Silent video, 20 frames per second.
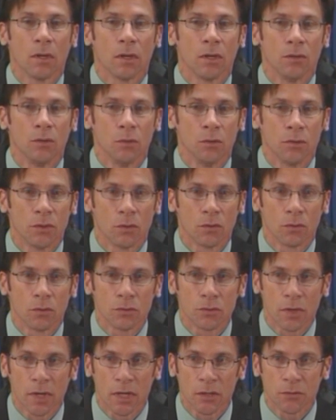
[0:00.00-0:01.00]
do internal
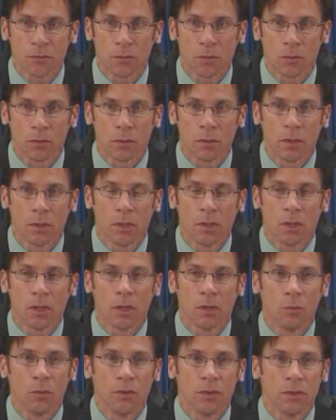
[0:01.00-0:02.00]
transfer
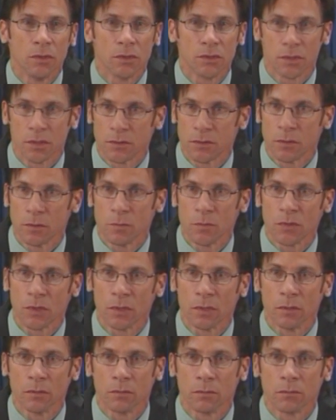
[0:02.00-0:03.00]
within the systems on
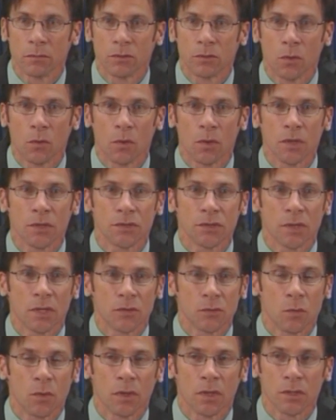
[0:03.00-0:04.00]
the Taurus,
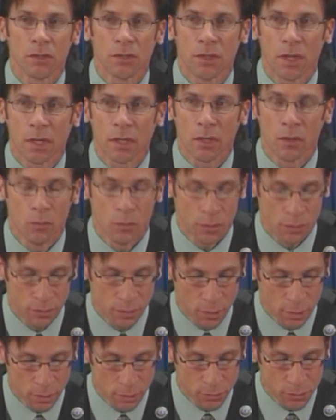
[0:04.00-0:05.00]
as well as checking with
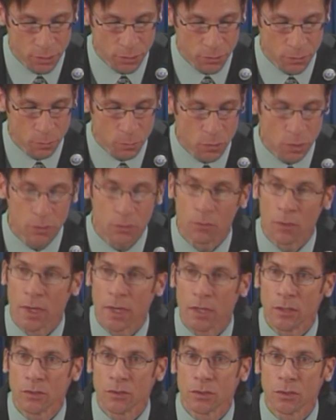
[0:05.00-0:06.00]
systems on the
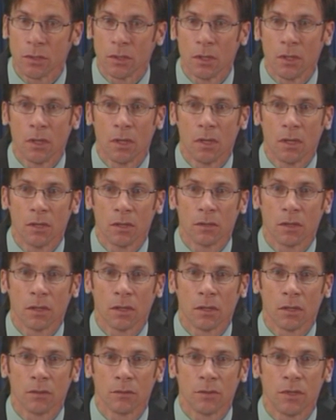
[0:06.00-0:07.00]
range.
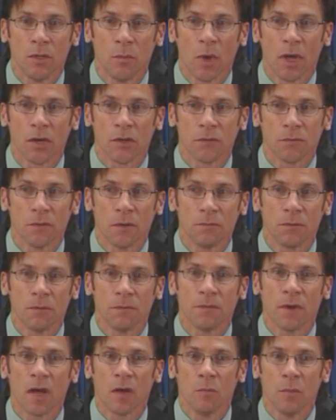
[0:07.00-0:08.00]
T-minus
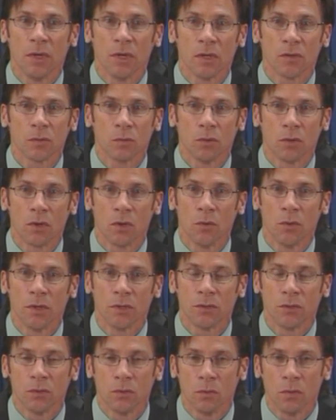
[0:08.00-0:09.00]
55 minutes, we'll go
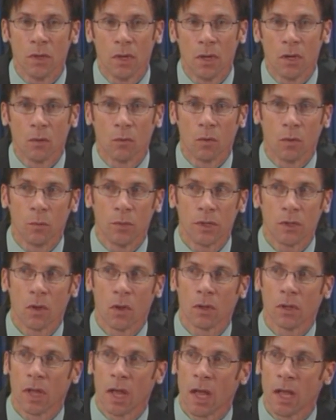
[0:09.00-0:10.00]
into what we
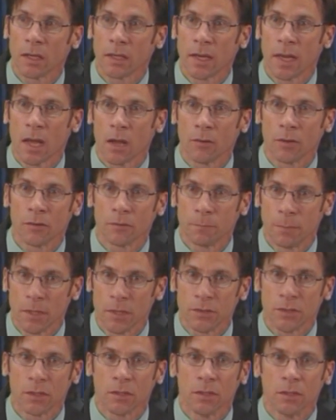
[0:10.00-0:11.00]
call a hot count. It's
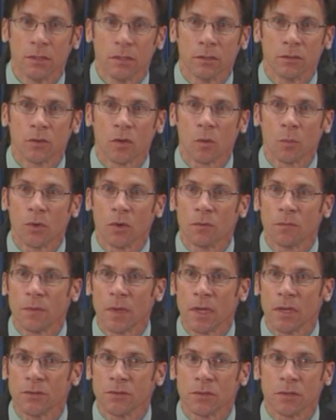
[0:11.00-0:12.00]
basically the terminal
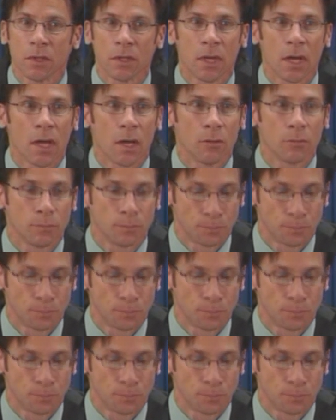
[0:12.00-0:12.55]
phase of the count.